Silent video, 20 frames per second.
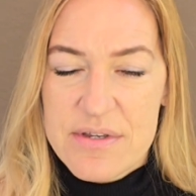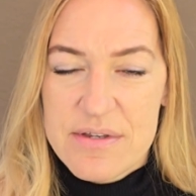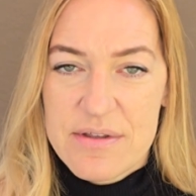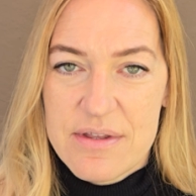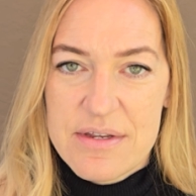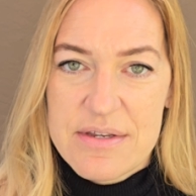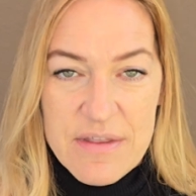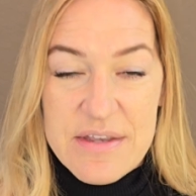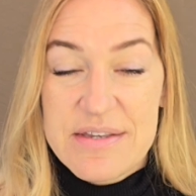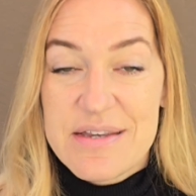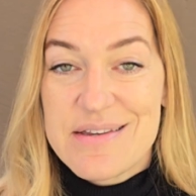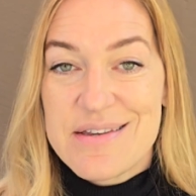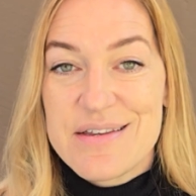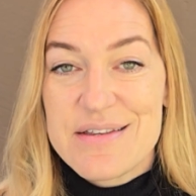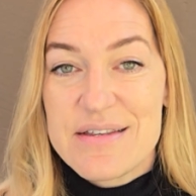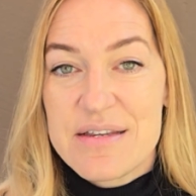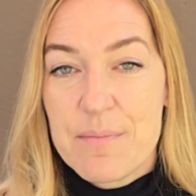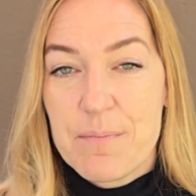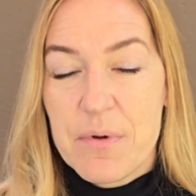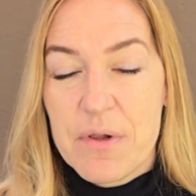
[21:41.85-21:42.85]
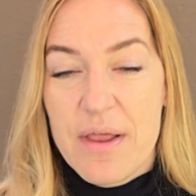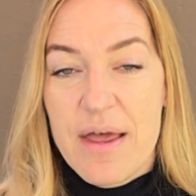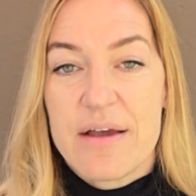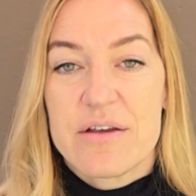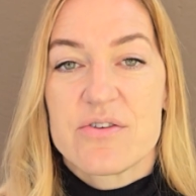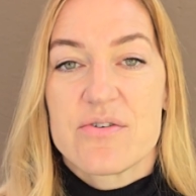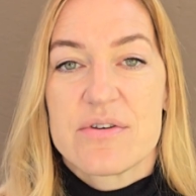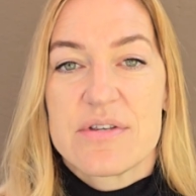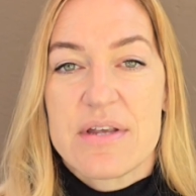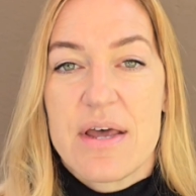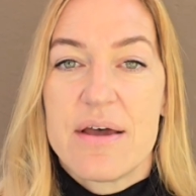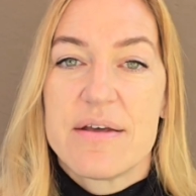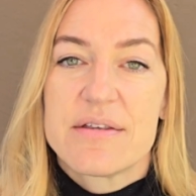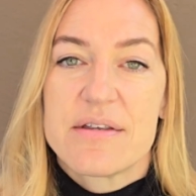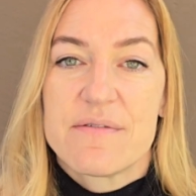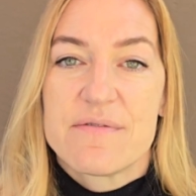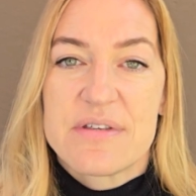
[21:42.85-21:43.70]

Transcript: This is a simple exercise of